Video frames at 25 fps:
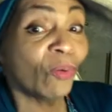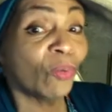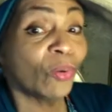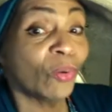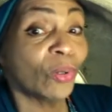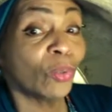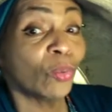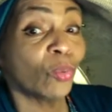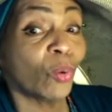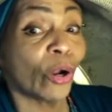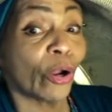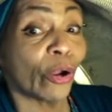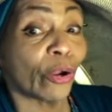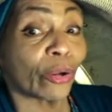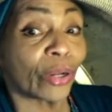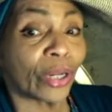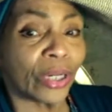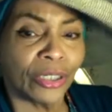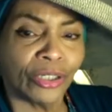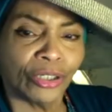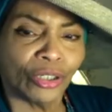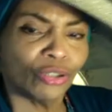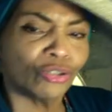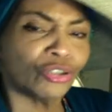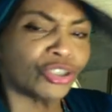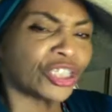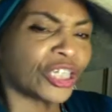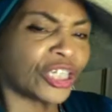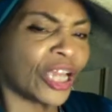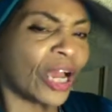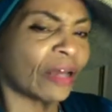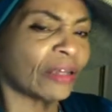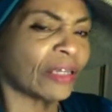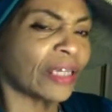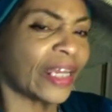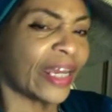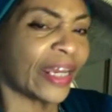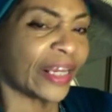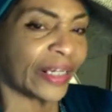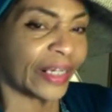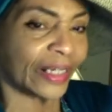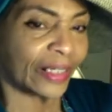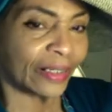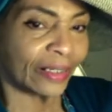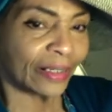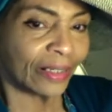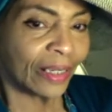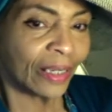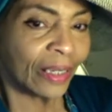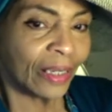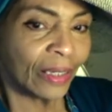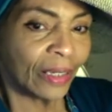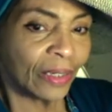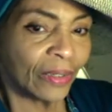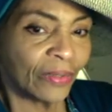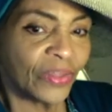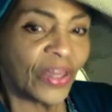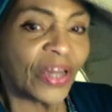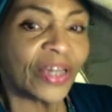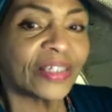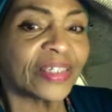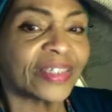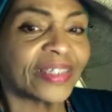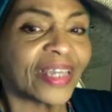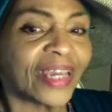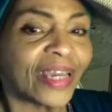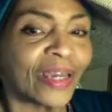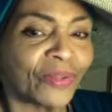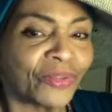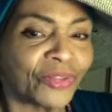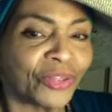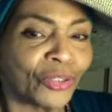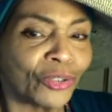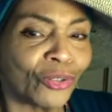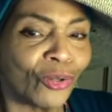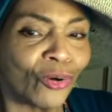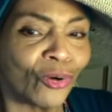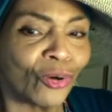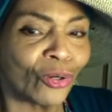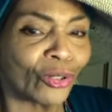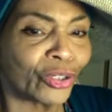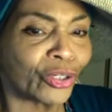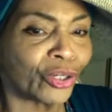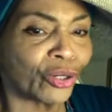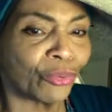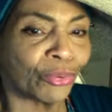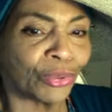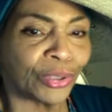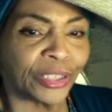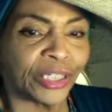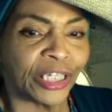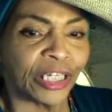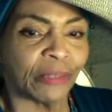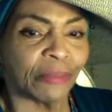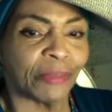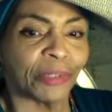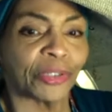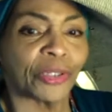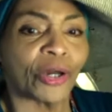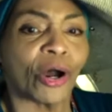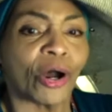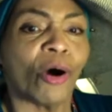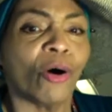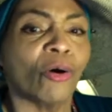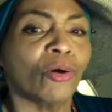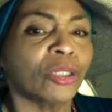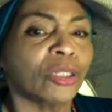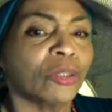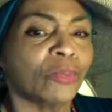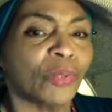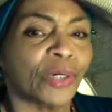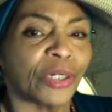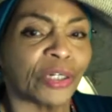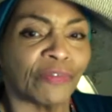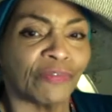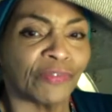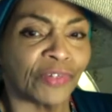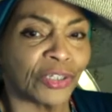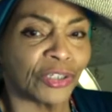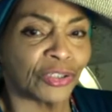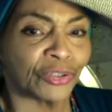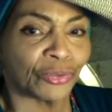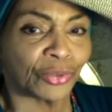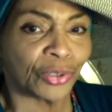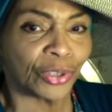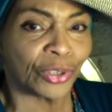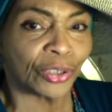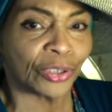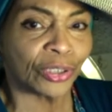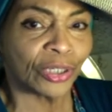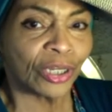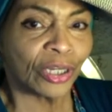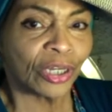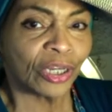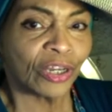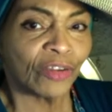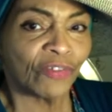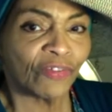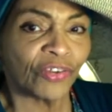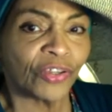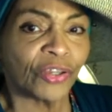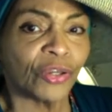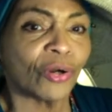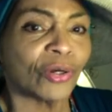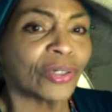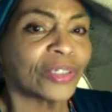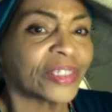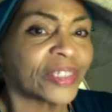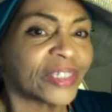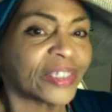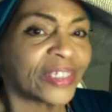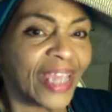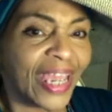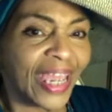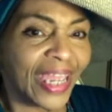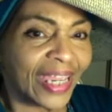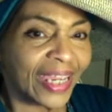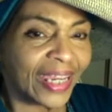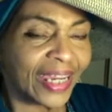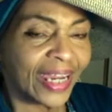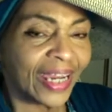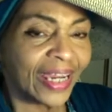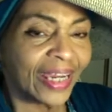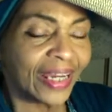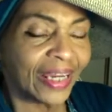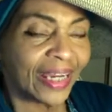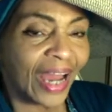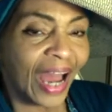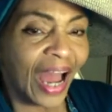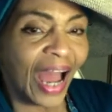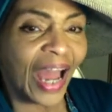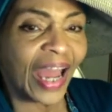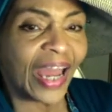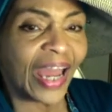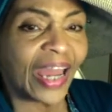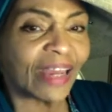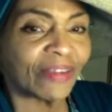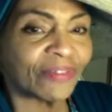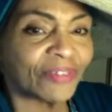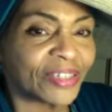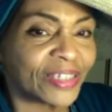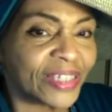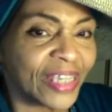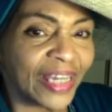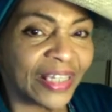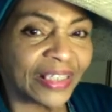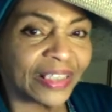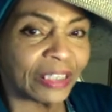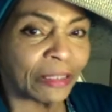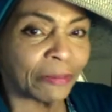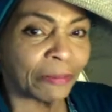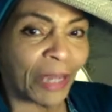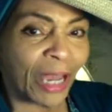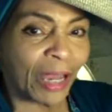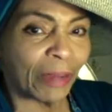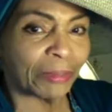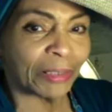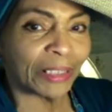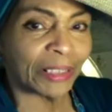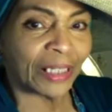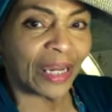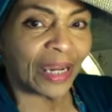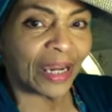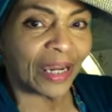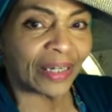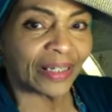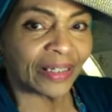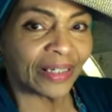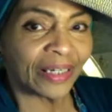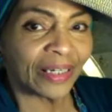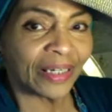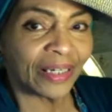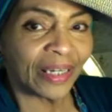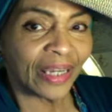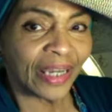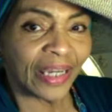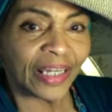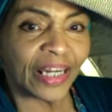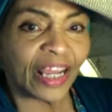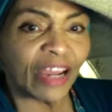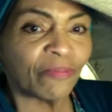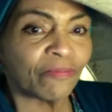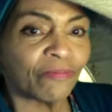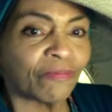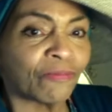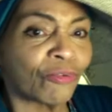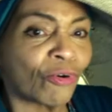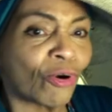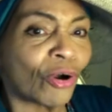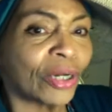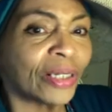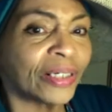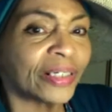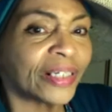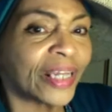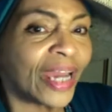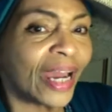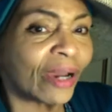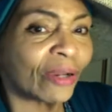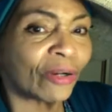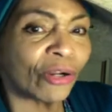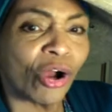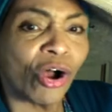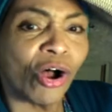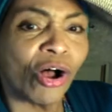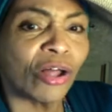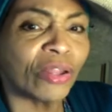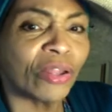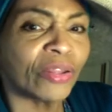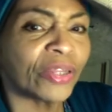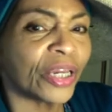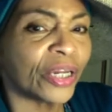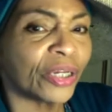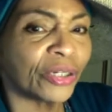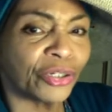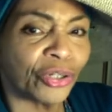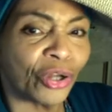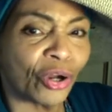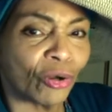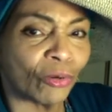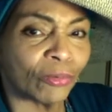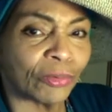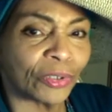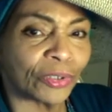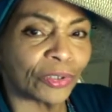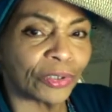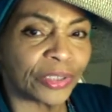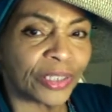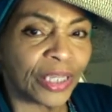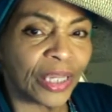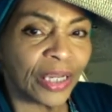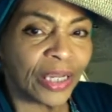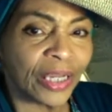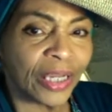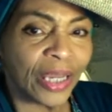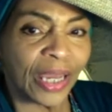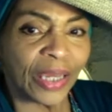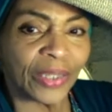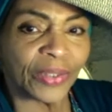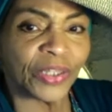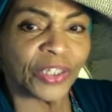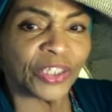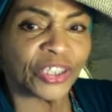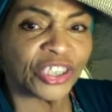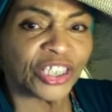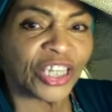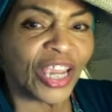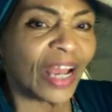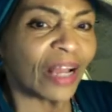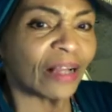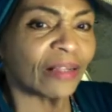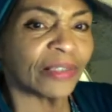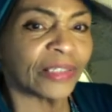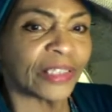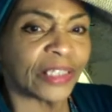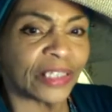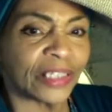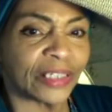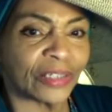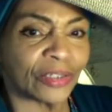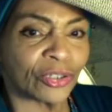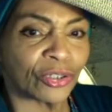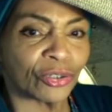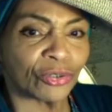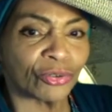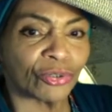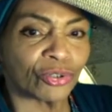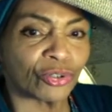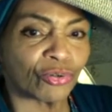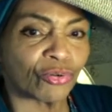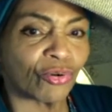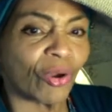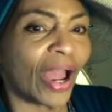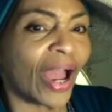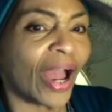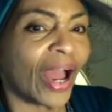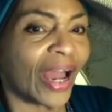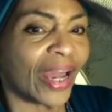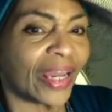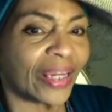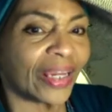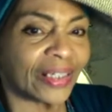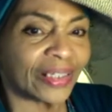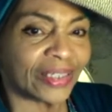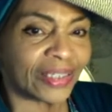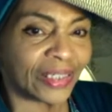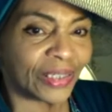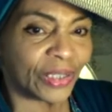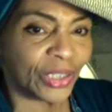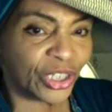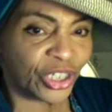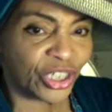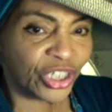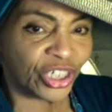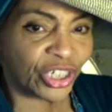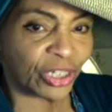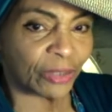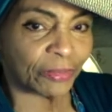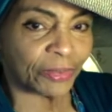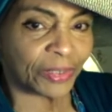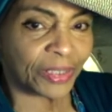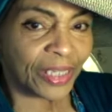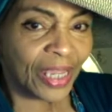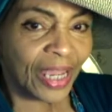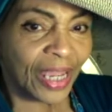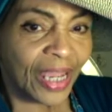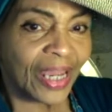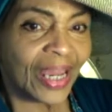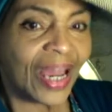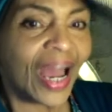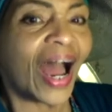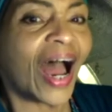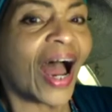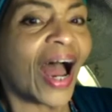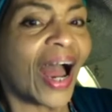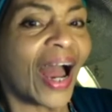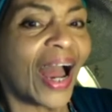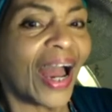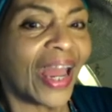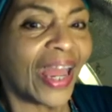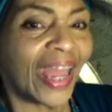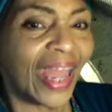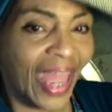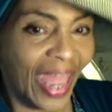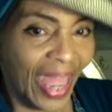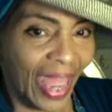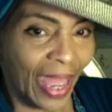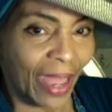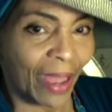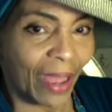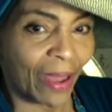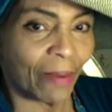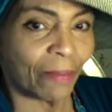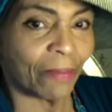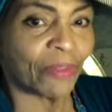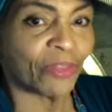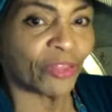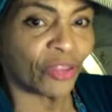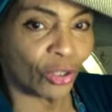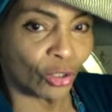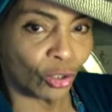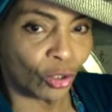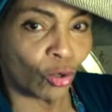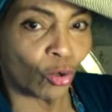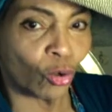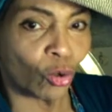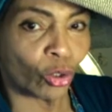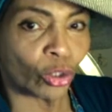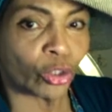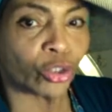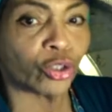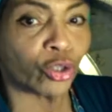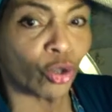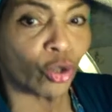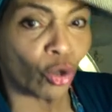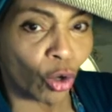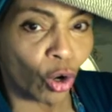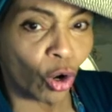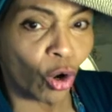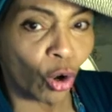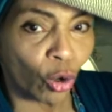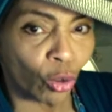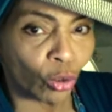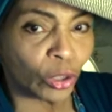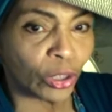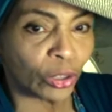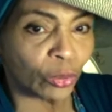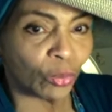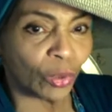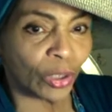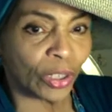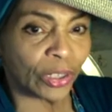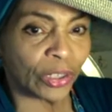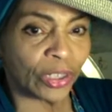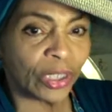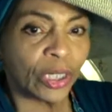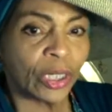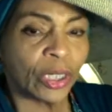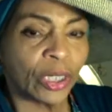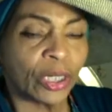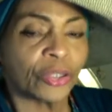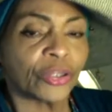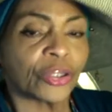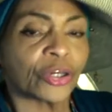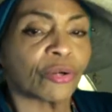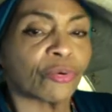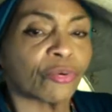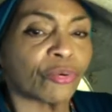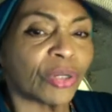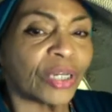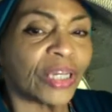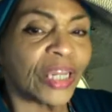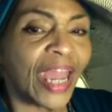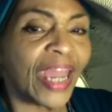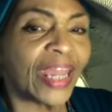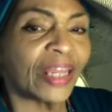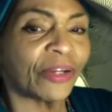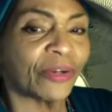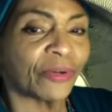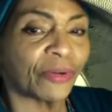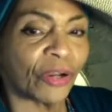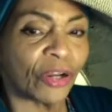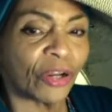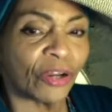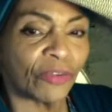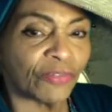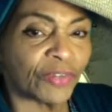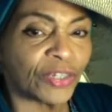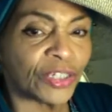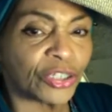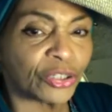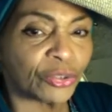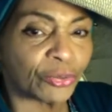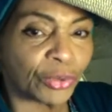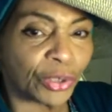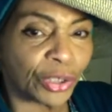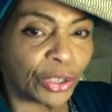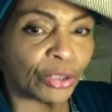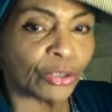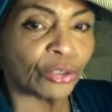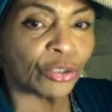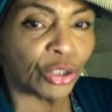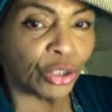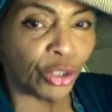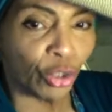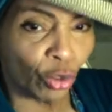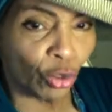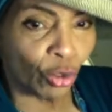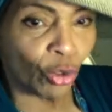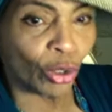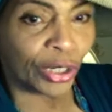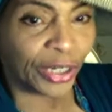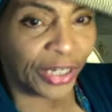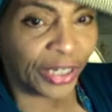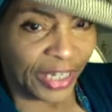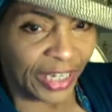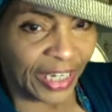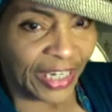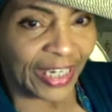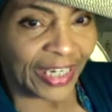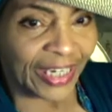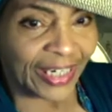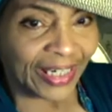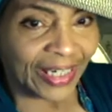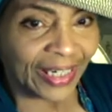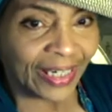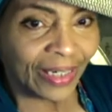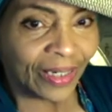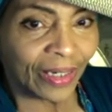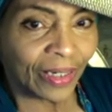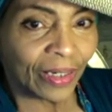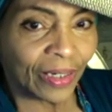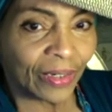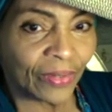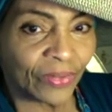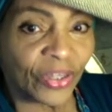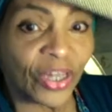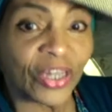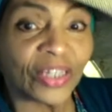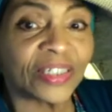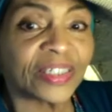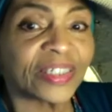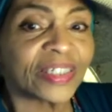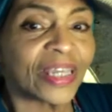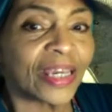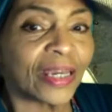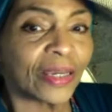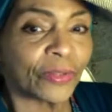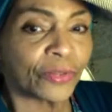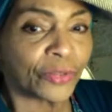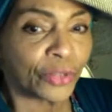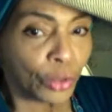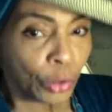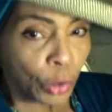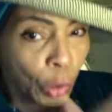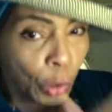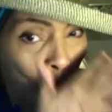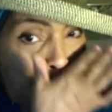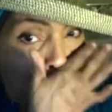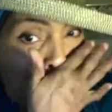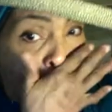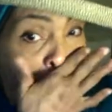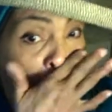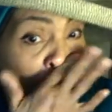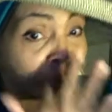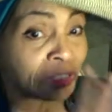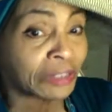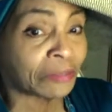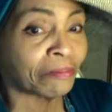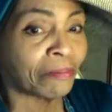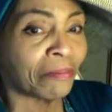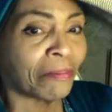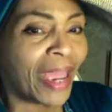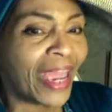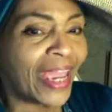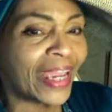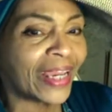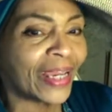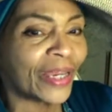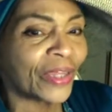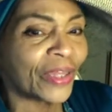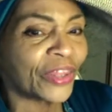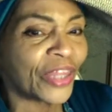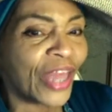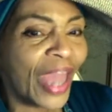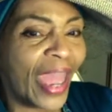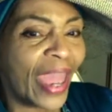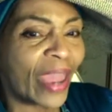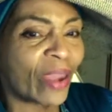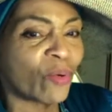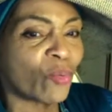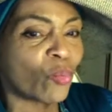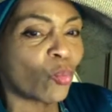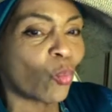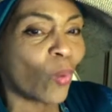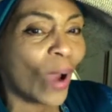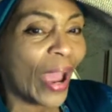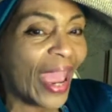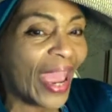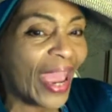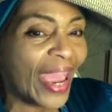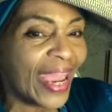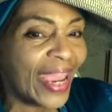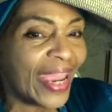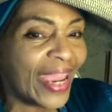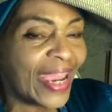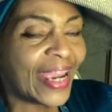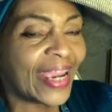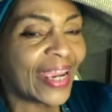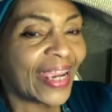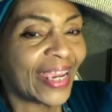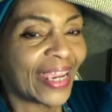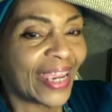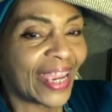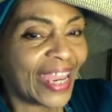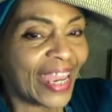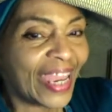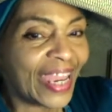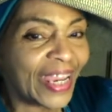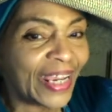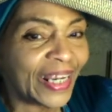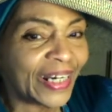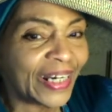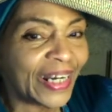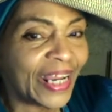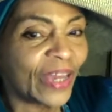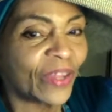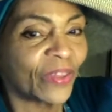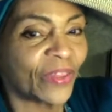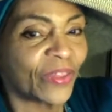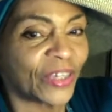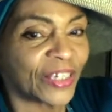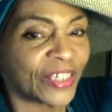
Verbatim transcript: will work, and who shall let it? Thus saith the Lord your Redeemer, the Holy One of Israel. For your sake I have sent to Babylon, and have brought down all their nobles, and the Chaldeans whose cry is in the ships. I am the Lord your Holy One, the Creator of Israel, your King. Thus saith the Lord, which maketh a way in the